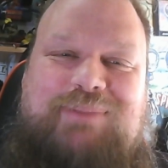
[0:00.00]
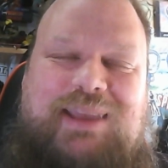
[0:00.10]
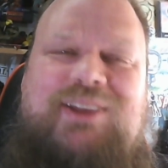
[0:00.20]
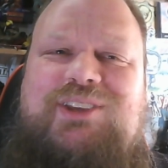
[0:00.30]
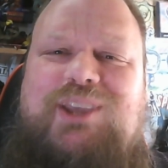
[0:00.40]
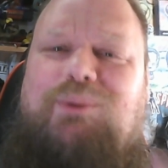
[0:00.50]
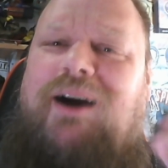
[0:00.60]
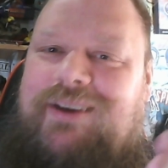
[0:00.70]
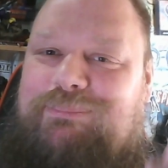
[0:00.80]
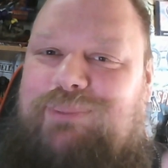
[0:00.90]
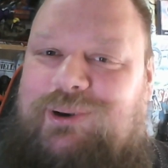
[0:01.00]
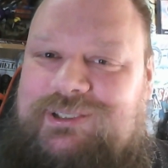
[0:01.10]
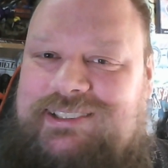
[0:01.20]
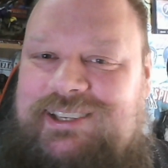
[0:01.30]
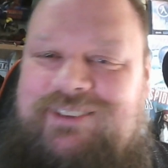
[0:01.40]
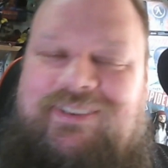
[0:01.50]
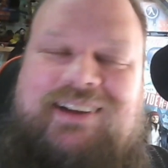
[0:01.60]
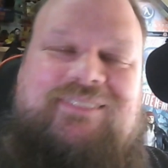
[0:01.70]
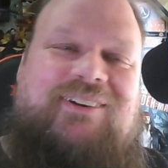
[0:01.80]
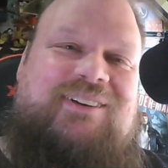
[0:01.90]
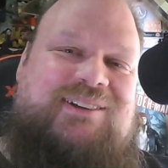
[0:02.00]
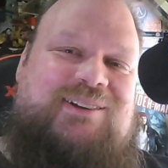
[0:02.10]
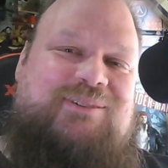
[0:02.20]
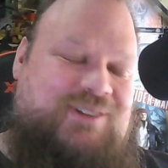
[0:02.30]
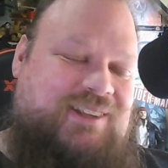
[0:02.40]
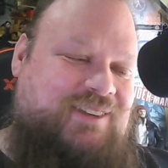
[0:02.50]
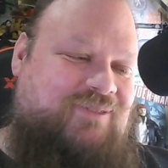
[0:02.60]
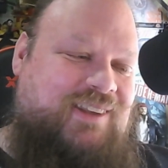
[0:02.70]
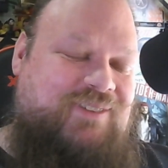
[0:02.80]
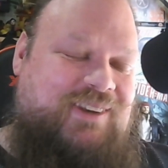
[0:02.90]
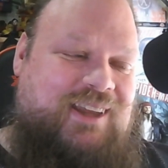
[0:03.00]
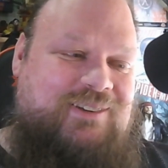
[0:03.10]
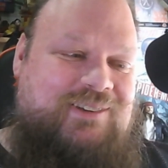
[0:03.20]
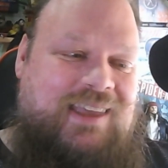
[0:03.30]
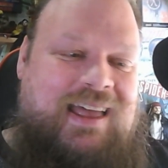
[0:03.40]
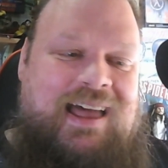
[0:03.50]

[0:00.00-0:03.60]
because you are important, you fine folks who watch these videos,